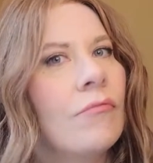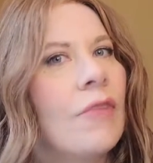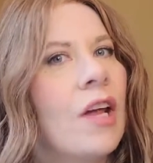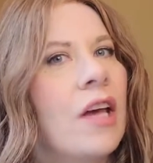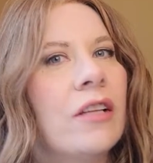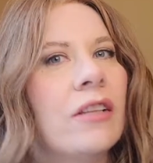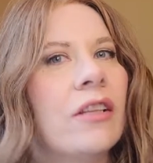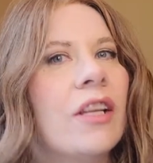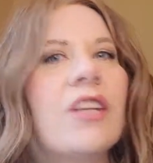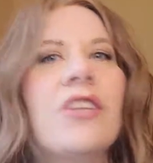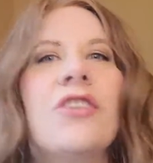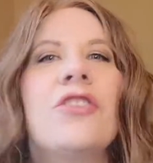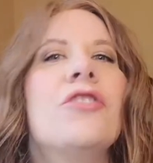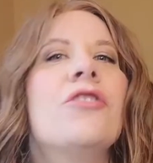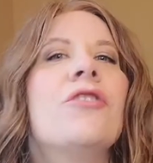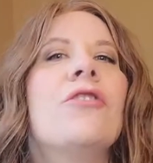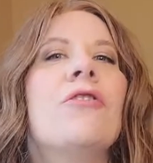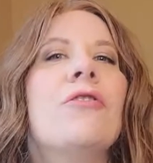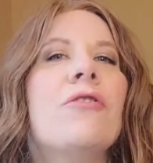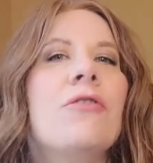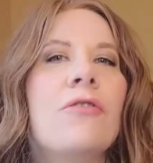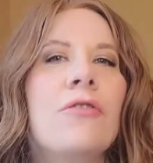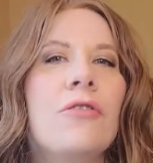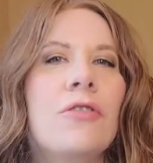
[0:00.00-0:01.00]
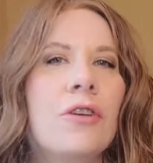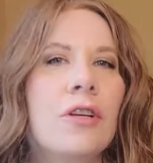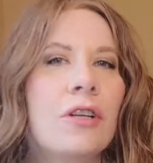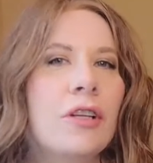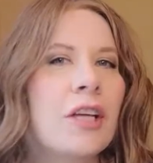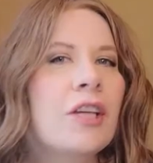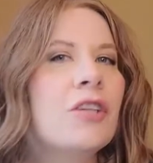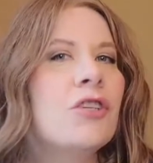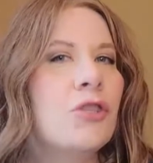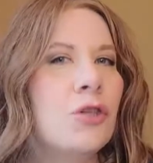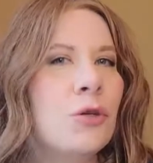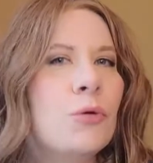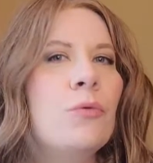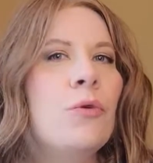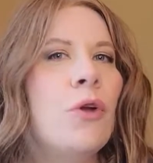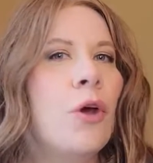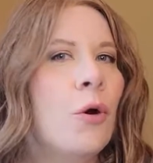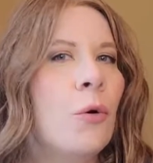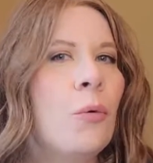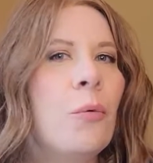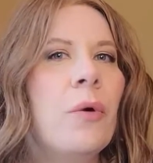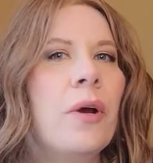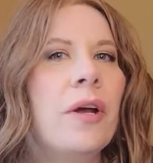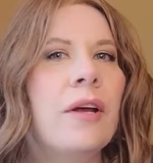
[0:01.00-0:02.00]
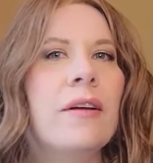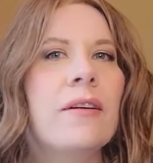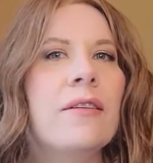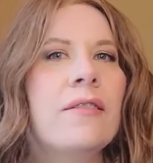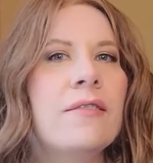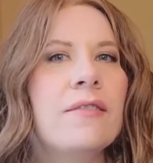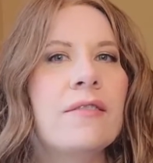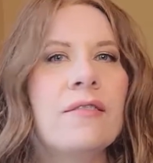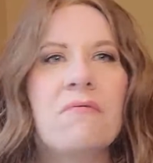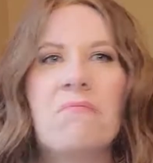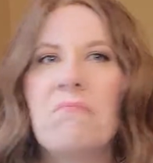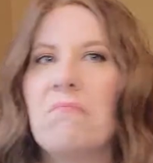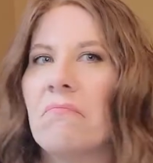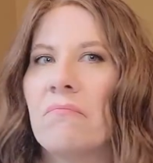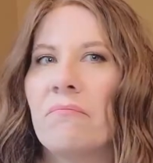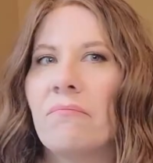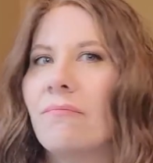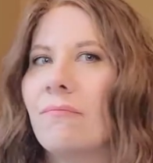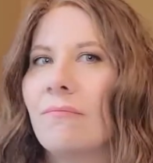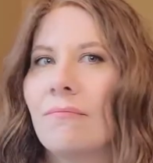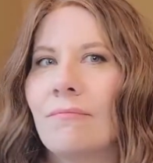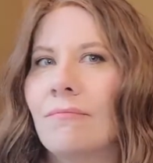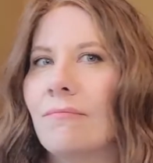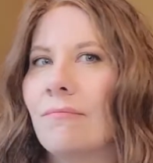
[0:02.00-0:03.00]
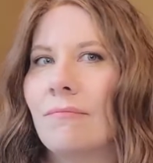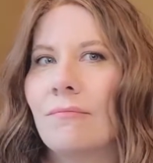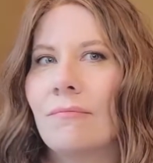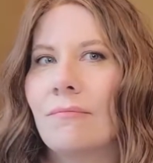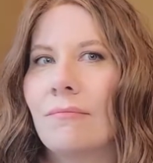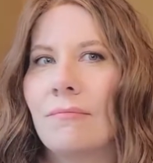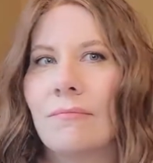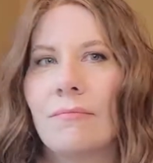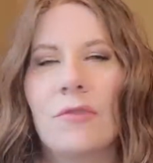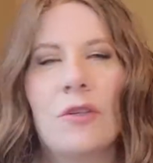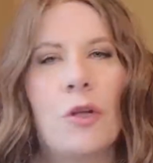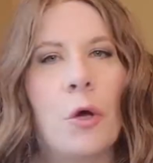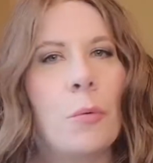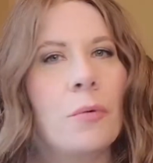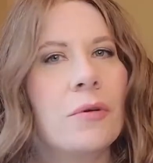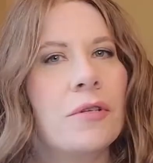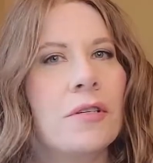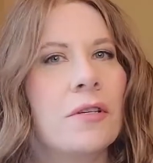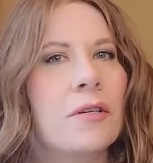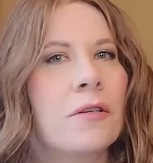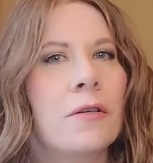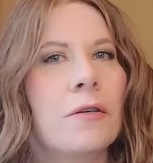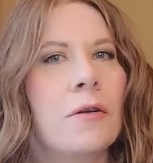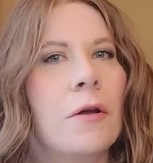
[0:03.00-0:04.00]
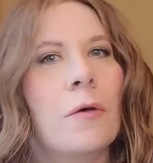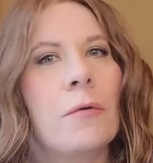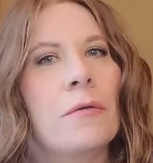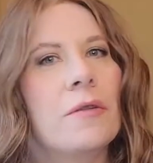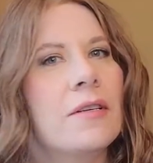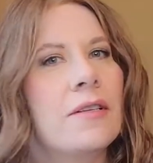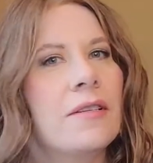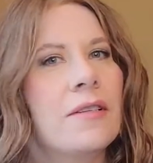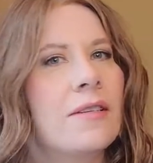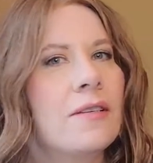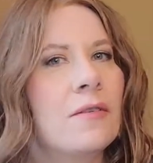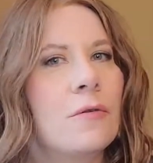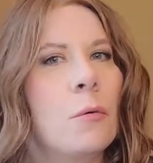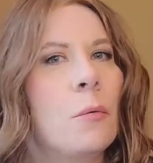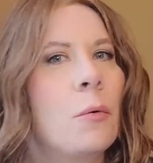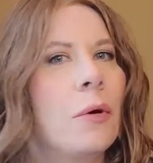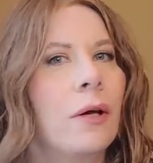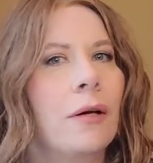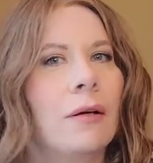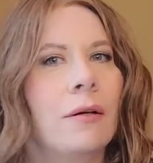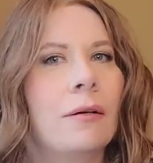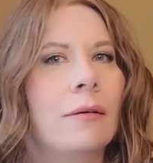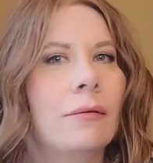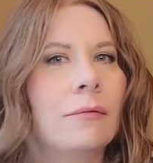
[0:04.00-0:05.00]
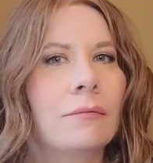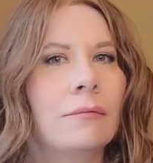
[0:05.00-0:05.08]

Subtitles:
unless you know wigs, no one's gonna know this is a wig.